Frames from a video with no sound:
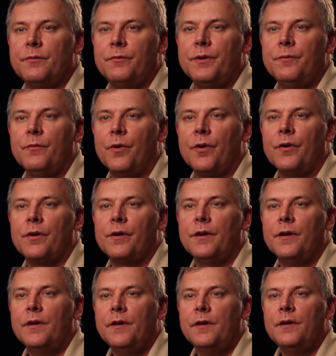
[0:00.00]
we work
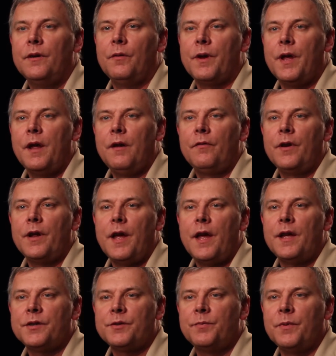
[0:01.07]
on every
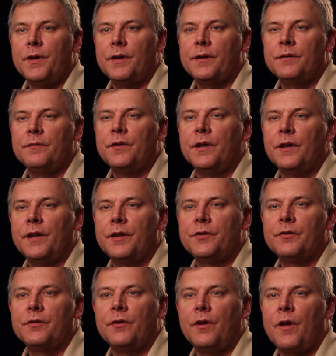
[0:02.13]
aspect of the
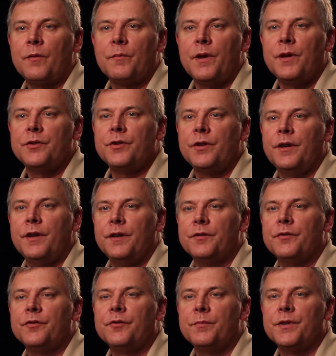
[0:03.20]
electrical automation and
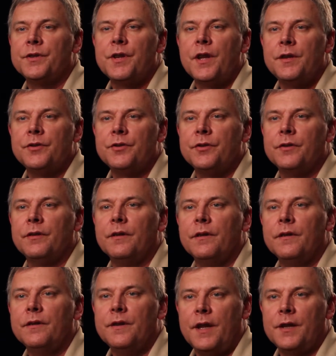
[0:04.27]
instrumentation
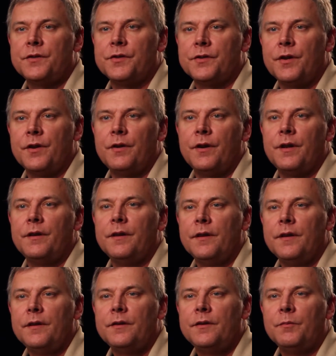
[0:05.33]
necessary
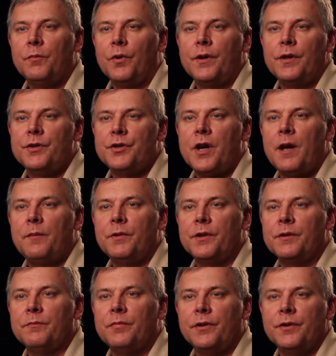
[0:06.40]
to bring a job to
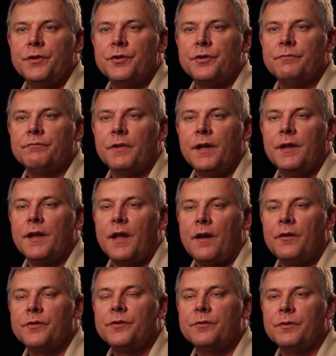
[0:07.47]
completion. And that
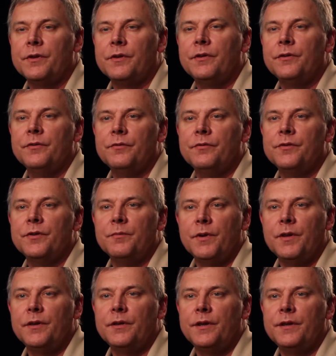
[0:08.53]
also includes the
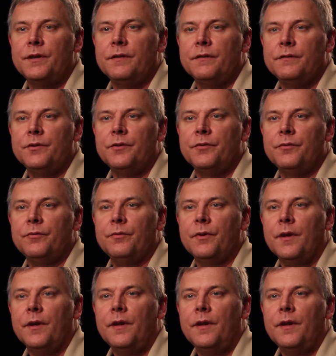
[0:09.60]
ability to